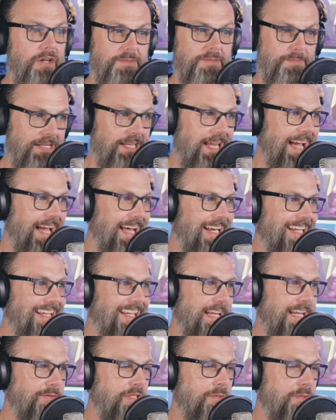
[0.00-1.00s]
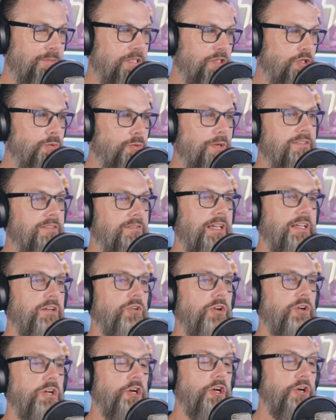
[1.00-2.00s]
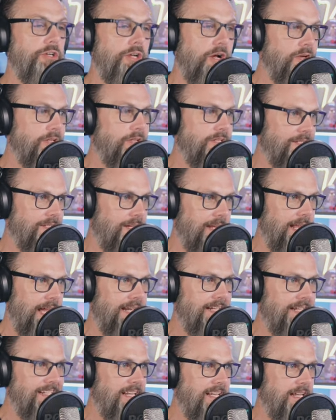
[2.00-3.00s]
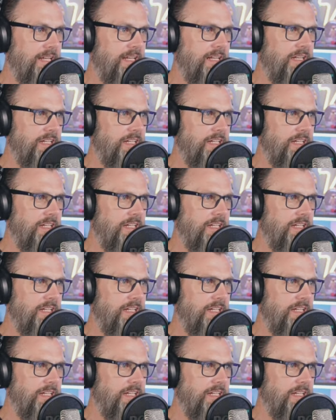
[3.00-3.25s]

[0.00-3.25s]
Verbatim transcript: Husband had it, gave it to me two weeks later, and our youngest son had it.